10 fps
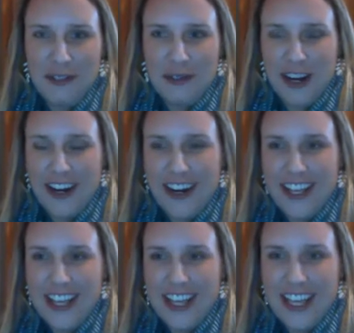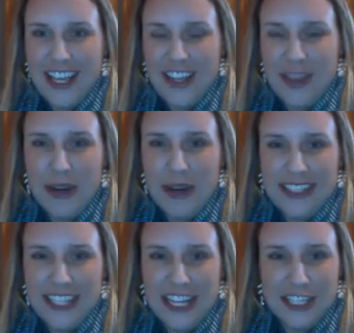for the
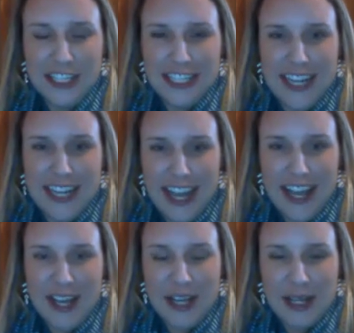presentation today